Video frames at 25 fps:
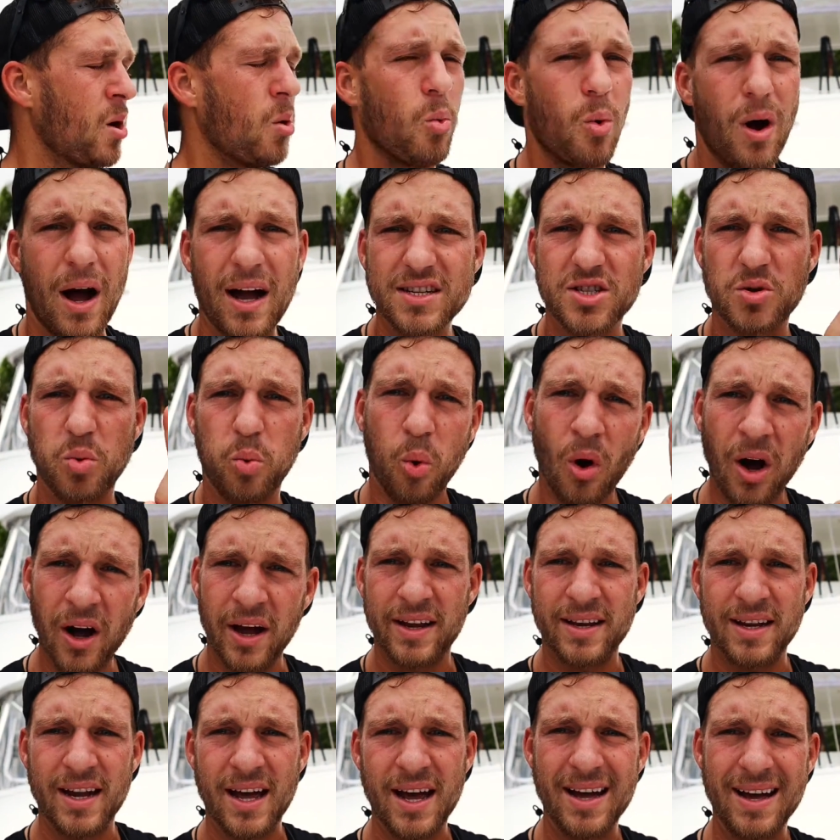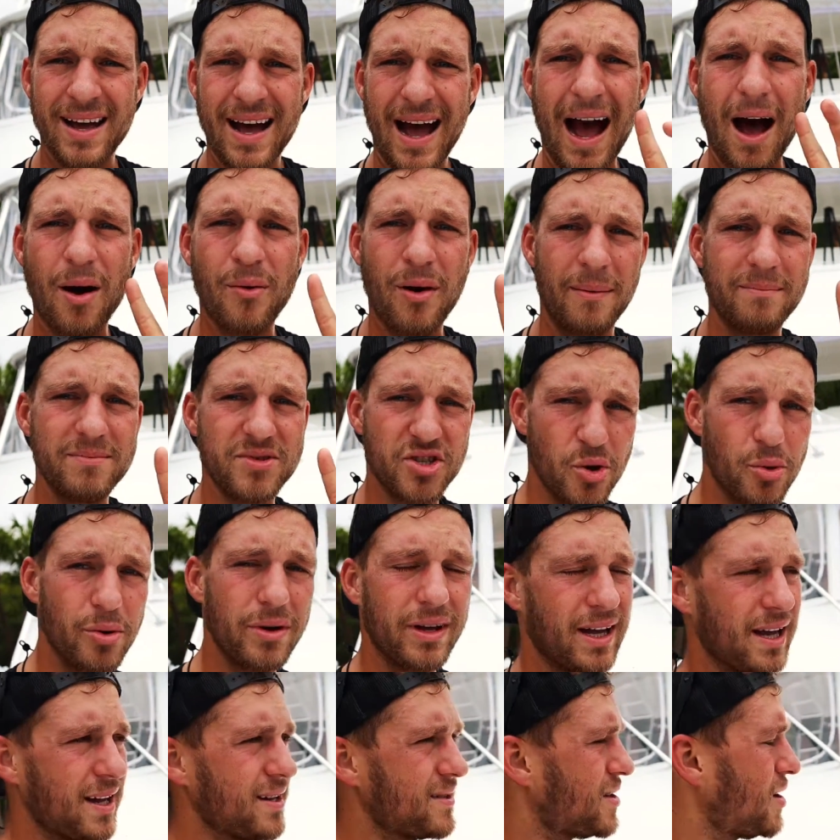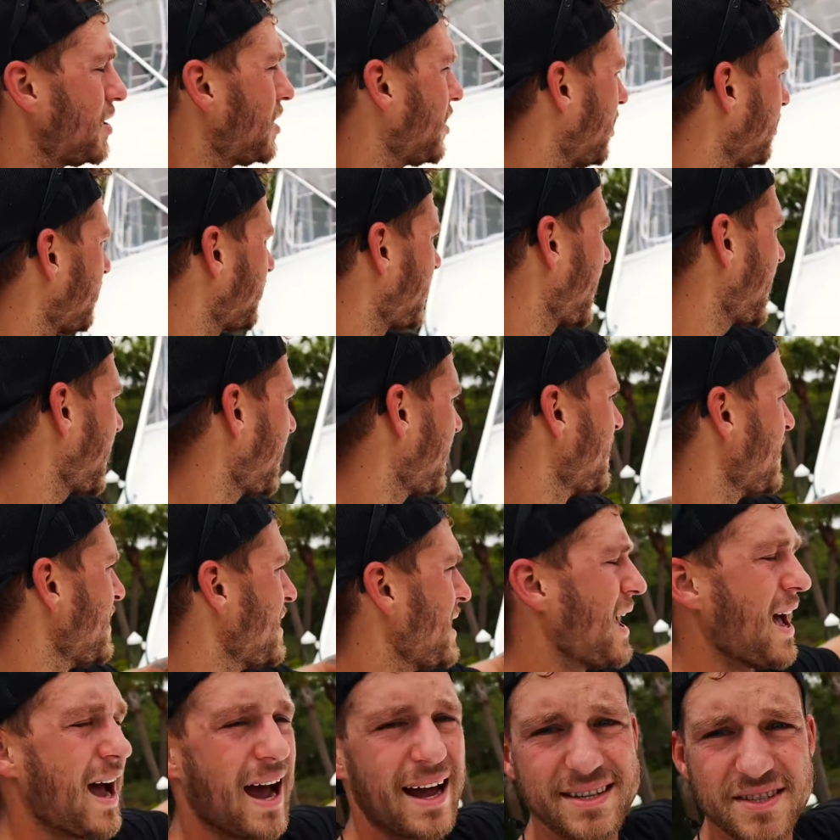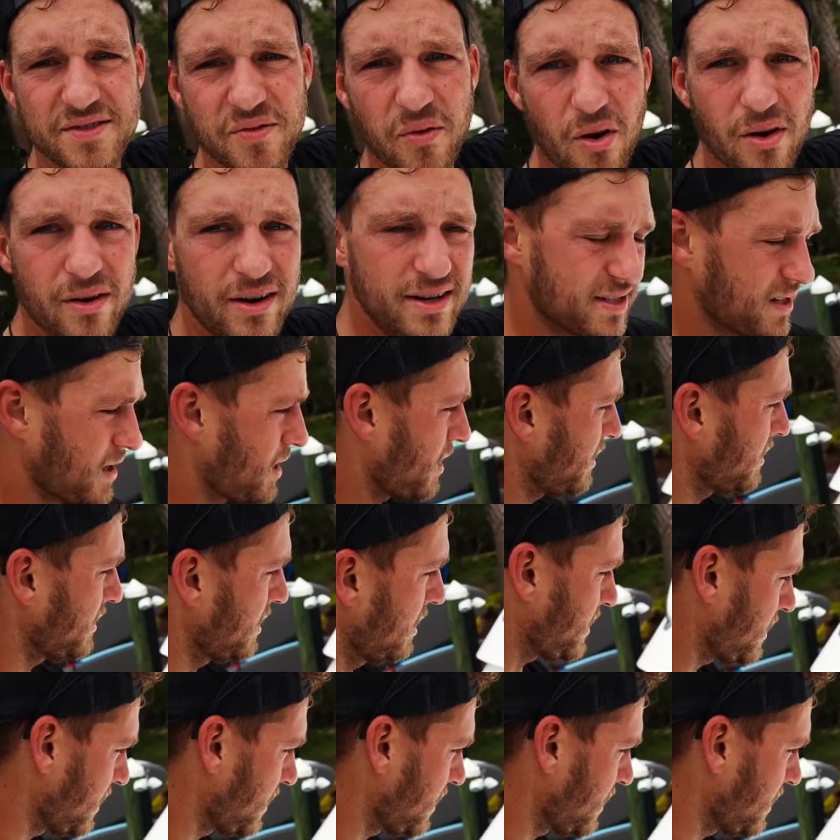Watch one, how I'm doing it, okay? As far as cutting